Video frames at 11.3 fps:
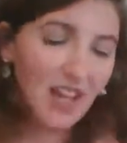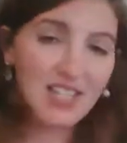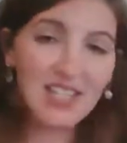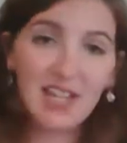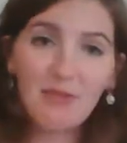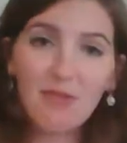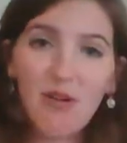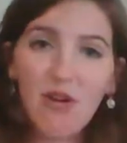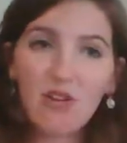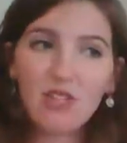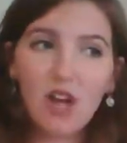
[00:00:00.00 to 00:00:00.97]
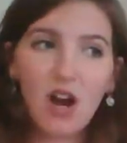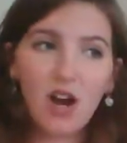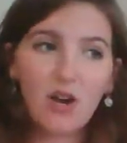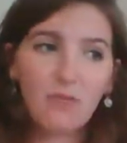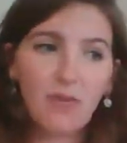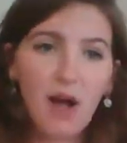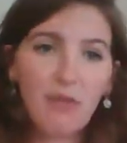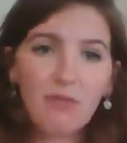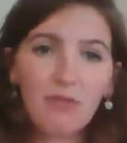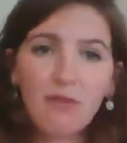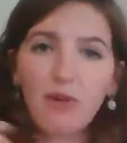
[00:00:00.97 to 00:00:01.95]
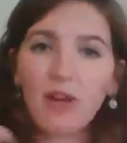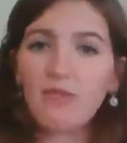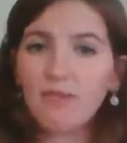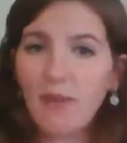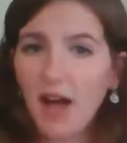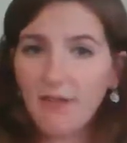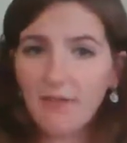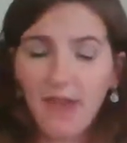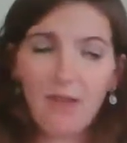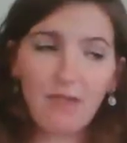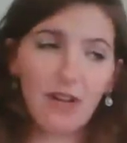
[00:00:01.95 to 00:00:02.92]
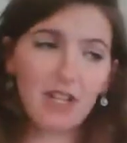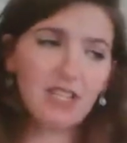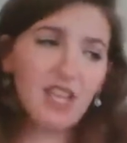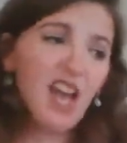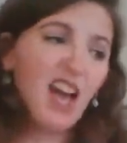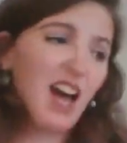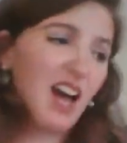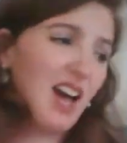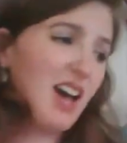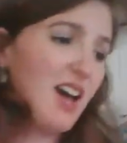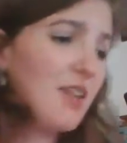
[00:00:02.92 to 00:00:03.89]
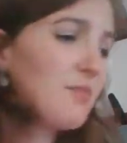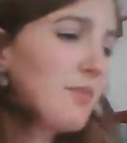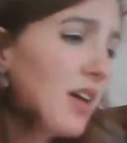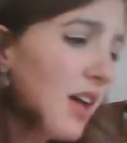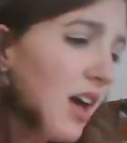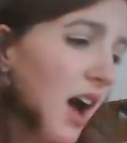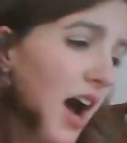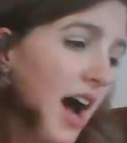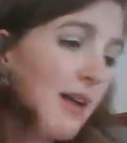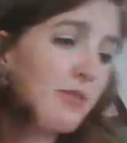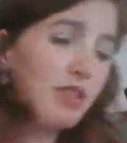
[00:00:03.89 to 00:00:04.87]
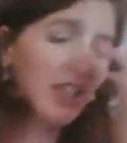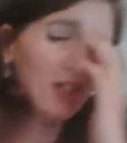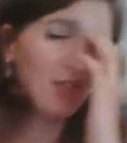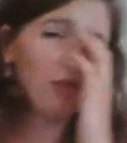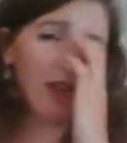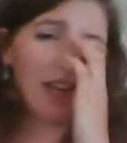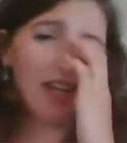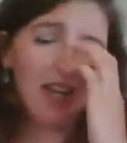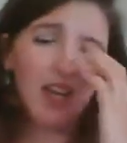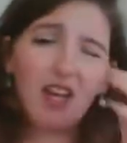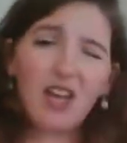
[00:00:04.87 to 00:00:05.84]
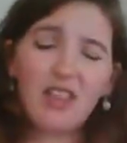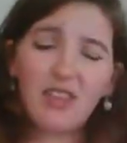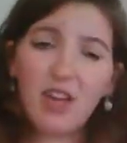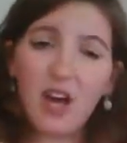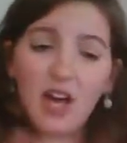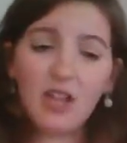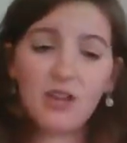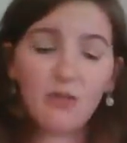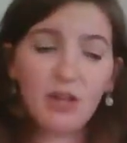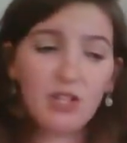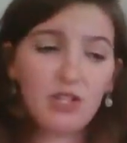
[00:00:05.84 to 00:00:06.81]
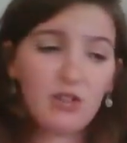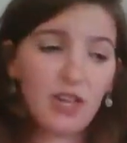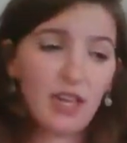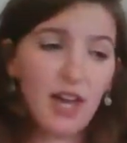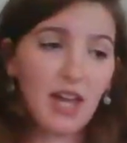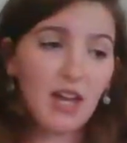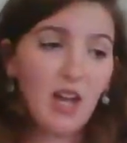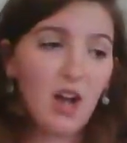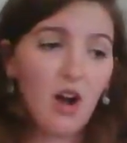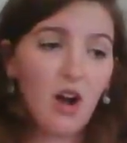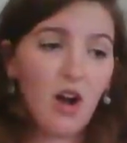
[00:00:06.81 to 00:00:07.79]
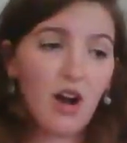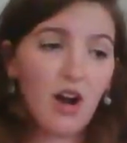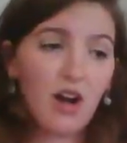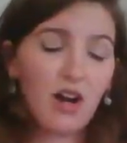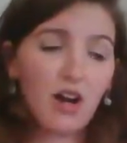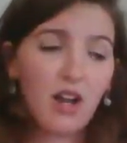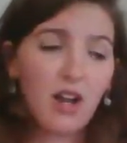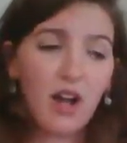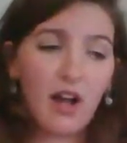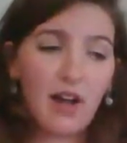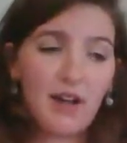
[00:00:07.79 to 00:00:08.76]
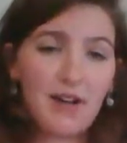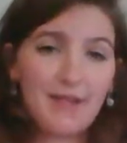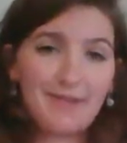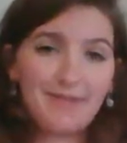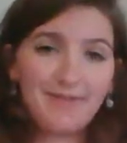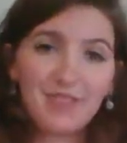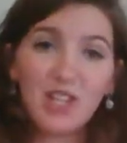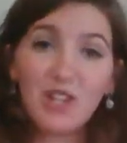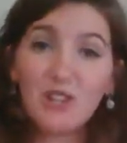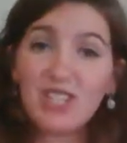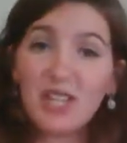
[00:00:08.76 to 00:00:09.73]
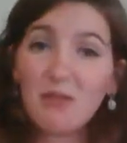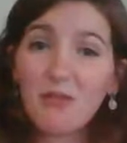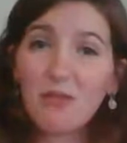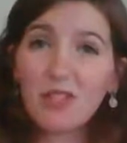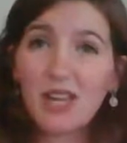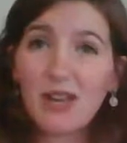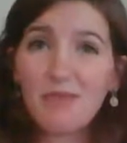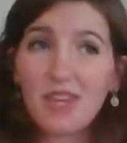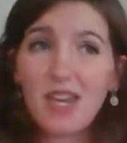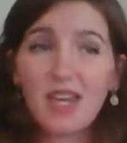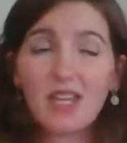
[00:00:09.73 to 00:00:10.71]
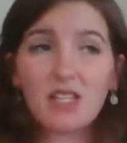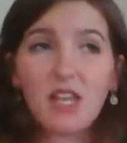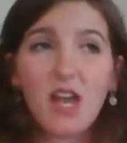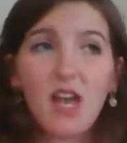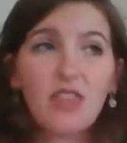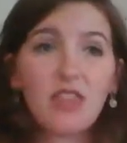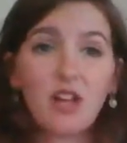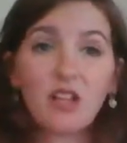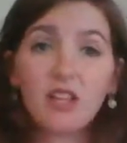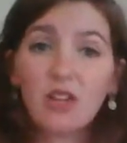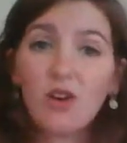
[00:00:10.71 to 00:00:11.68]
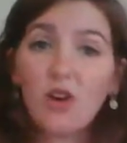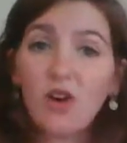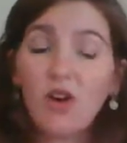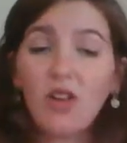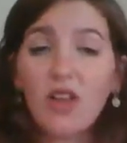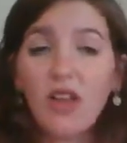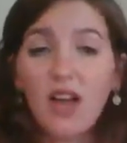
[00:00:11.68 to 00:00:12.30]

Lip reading: cinnamon rolls are probably one of my favorites. I really enjoyed the other ones you can get are, cinnamon roll type things, the little